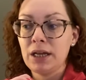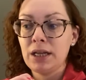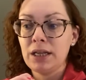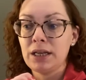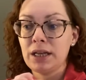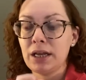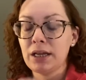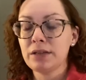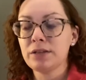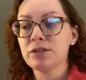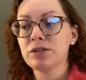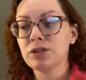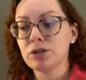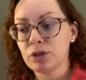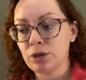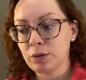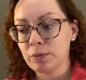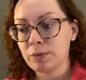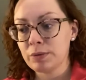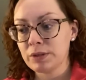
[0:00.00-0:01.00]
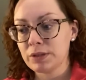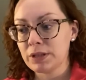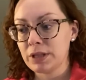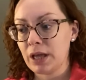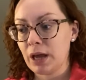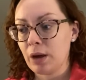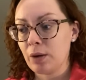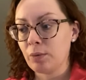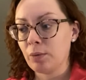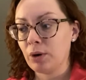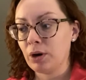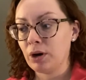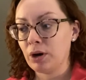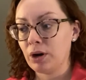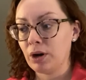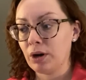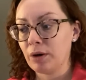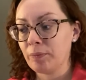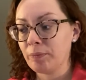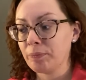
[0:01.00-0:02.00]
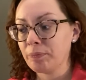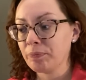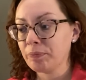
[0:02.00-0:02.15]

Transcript: nice soaps that were